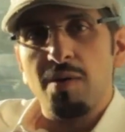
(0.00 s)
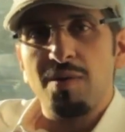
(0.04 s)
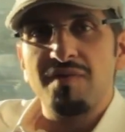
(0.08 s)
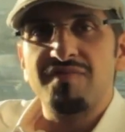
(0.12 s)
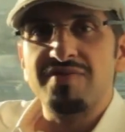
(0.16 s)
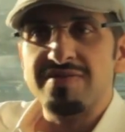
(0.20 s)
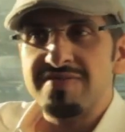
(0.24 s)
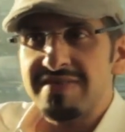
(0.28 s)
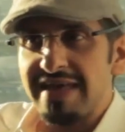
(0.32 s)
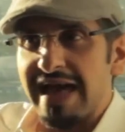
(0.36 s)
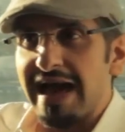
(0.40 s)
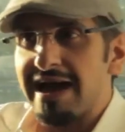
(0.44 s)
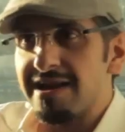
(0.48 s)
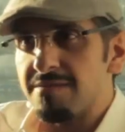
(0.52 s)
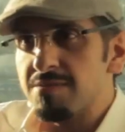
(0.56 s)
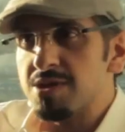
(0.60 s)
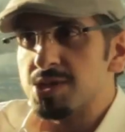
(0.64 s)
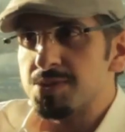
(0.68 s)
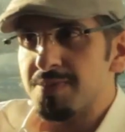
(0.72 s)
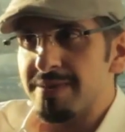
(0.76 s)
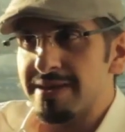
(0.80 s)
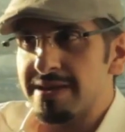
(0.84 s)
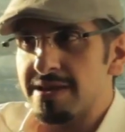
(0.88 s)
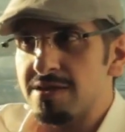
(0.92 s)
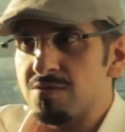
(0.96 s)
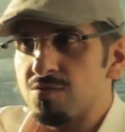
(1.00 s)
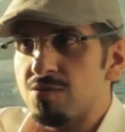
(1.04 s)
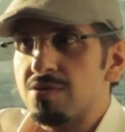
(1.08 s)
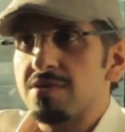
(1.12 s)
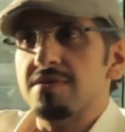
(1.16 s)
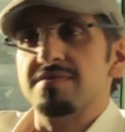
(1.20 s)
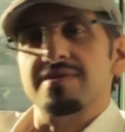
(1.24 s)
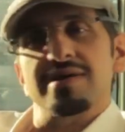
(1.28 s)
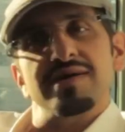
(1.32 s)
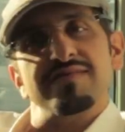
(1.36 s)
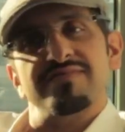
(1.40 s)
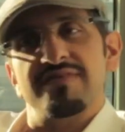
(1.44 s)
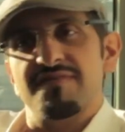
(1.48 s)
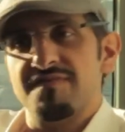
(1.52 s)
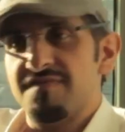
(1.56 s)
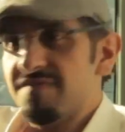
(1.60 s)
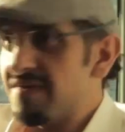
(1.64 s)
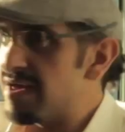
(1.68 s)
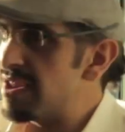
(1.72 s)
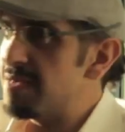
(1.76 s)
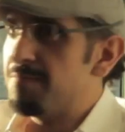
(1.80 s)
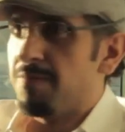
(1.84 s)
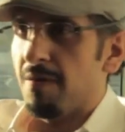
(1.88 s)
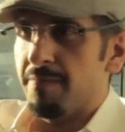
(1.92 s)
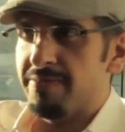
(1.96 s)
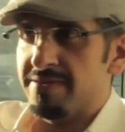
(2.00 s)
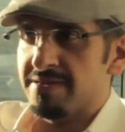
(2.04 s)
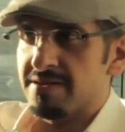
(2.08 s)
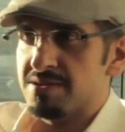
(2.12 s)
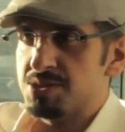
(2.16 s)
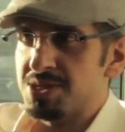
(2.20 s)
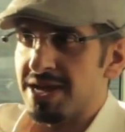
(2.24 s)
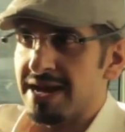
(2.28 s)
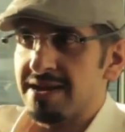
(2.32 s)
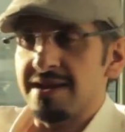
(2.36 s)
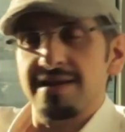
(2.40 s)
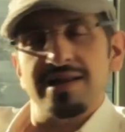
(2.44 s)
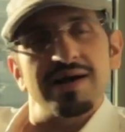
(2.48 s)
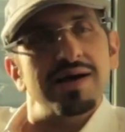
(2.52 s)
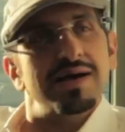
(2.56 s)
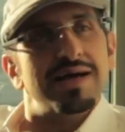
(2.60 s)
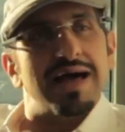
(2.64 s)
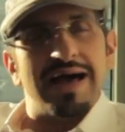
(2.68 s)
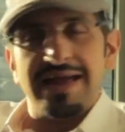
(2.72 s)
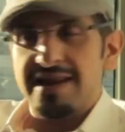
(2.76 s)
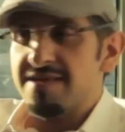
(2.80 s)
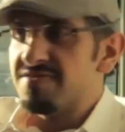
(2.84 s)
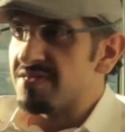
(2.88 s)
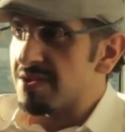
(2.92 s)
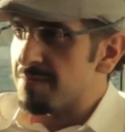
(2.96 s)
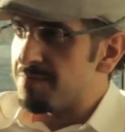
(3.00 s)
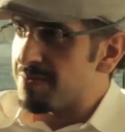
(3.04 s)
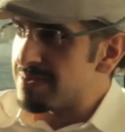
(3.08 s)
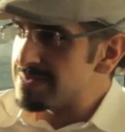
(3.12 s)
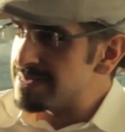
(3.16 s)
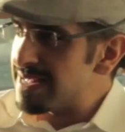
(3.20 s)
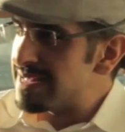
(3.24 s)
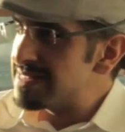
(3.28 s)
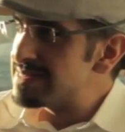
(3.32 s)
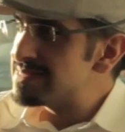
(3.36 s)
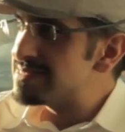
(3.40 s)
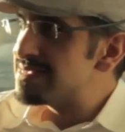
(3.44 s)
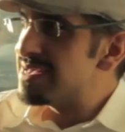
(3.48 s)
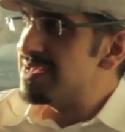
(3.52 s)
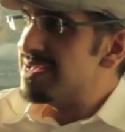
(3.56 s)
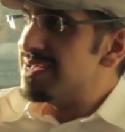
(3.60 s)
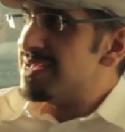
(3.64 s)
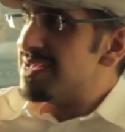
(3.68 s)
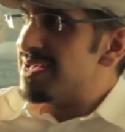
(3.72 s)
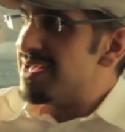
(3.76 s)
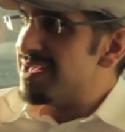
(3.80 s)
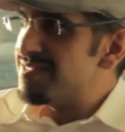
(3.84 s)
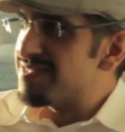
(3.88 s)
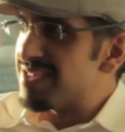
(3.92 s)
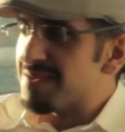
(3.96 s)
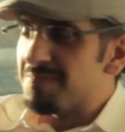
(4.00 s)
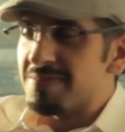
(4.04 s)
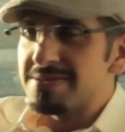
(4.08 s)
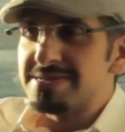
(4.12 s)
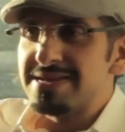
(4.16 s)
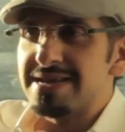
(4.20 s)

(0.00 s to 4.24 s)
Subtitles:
However, in the Arabic-speaking world, it's a very popular channel, and it represents the